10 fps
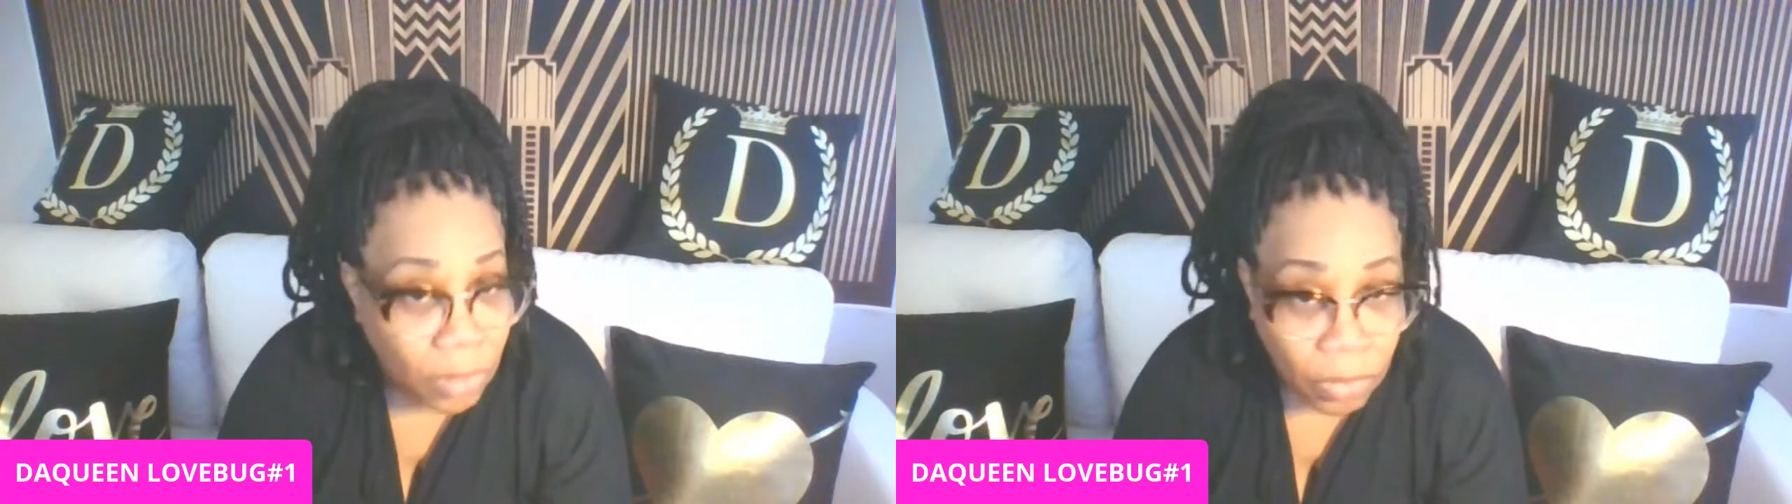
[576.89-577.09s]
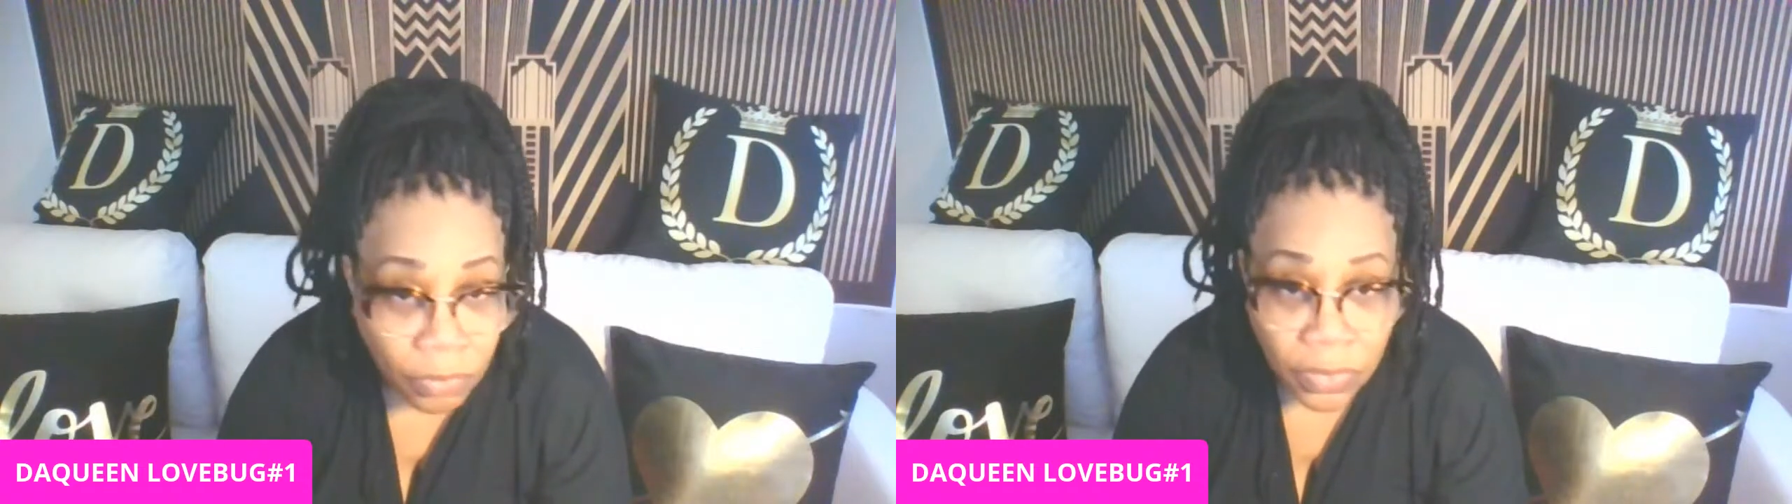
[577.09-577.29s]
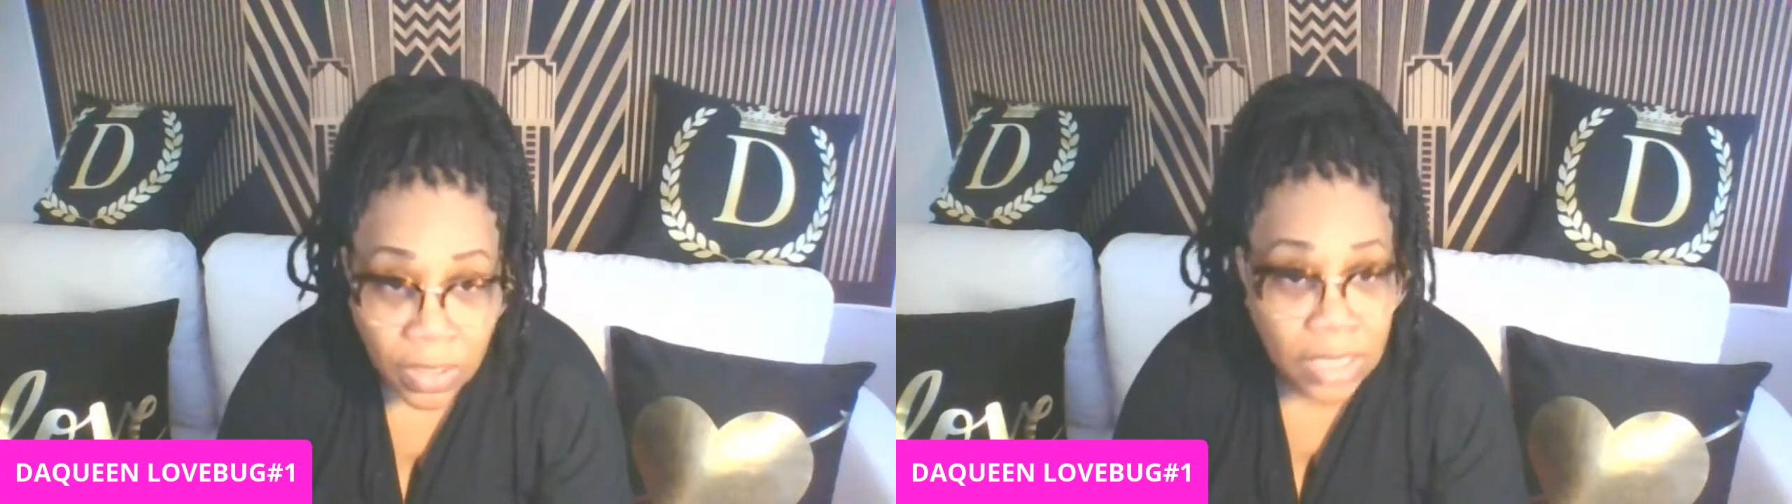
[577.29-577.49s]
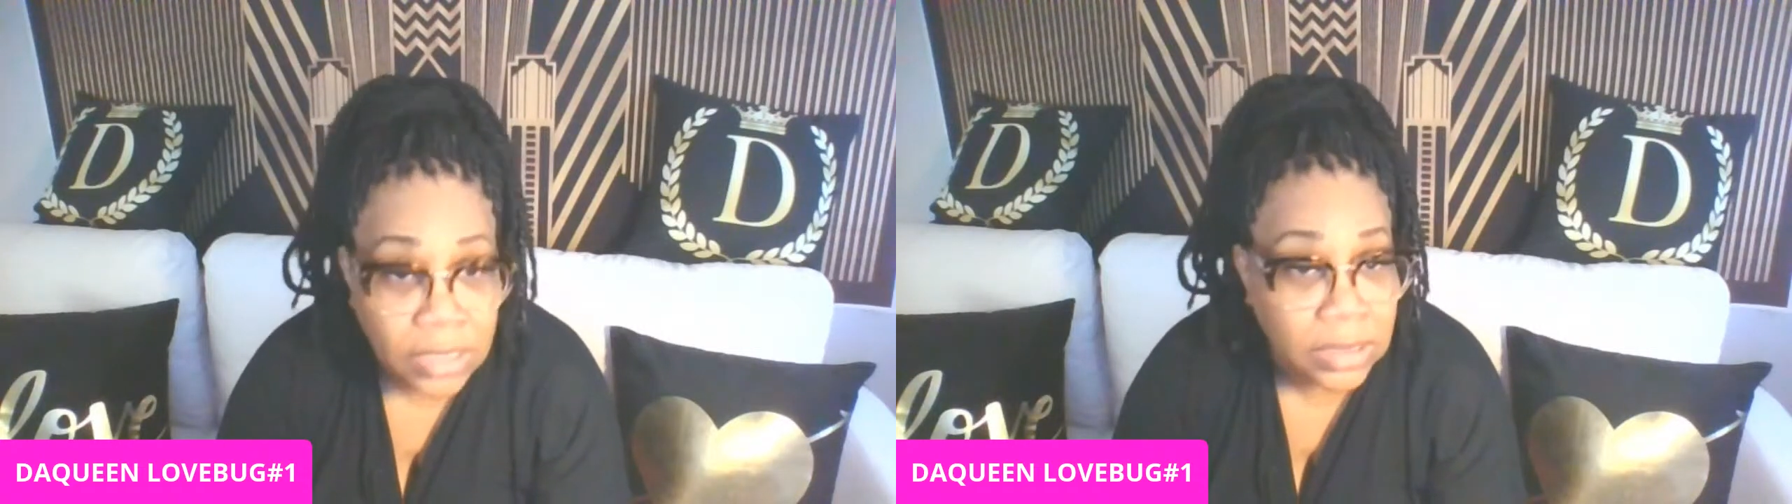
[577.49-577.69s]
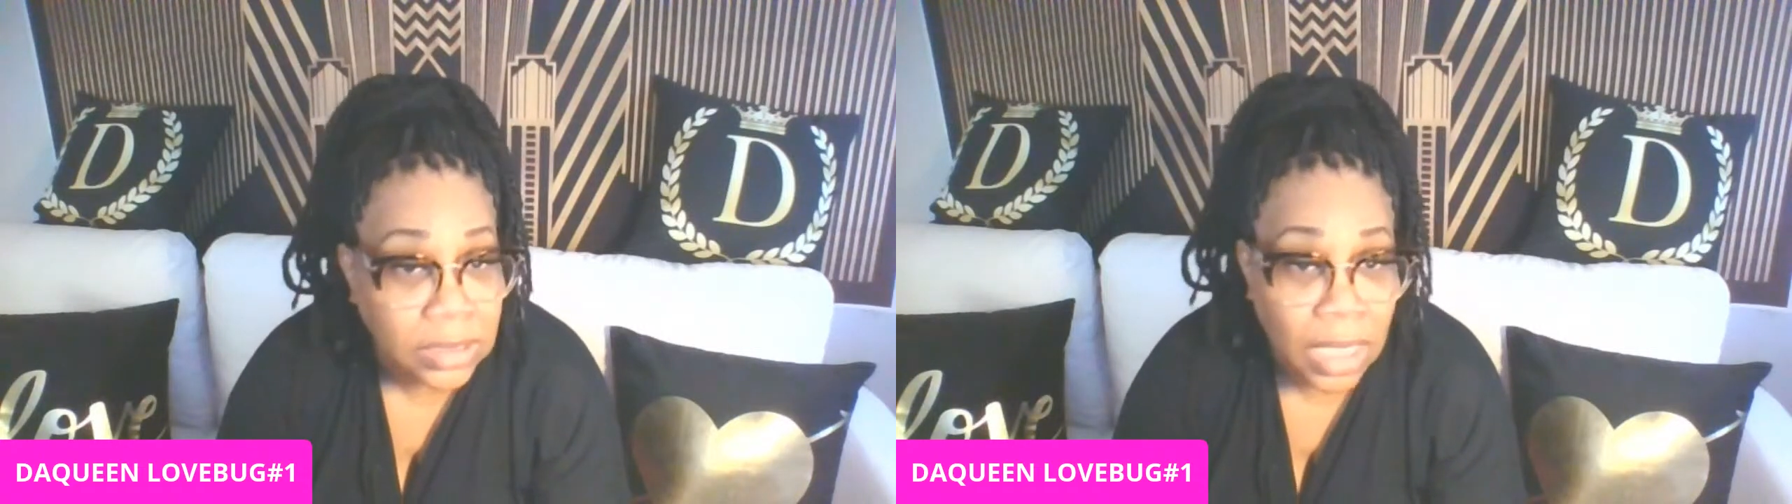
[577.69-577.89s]

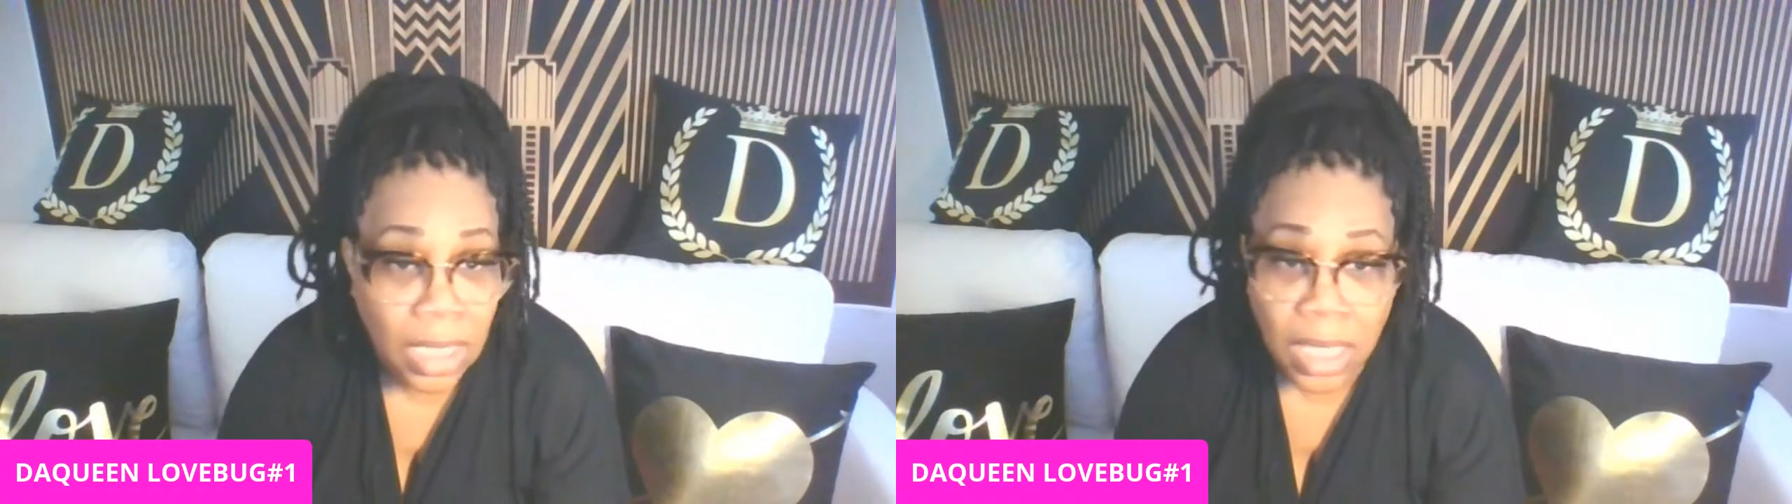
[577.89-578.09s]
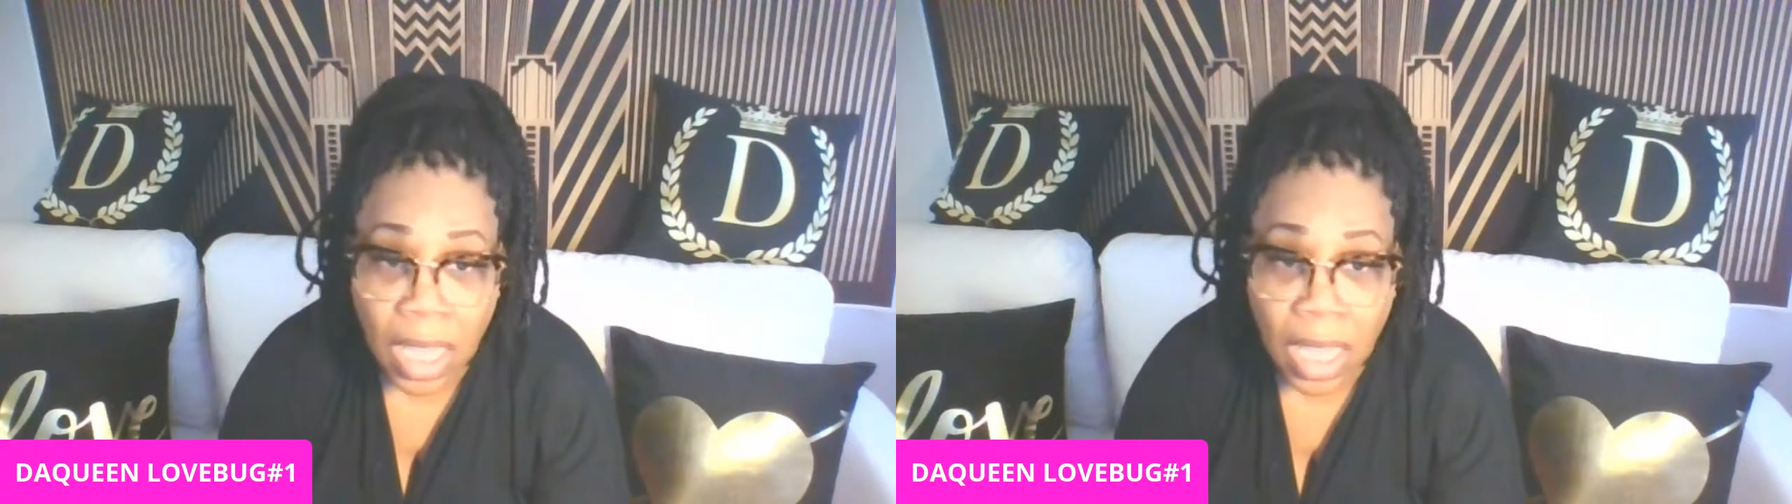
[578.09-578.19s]
notification saying,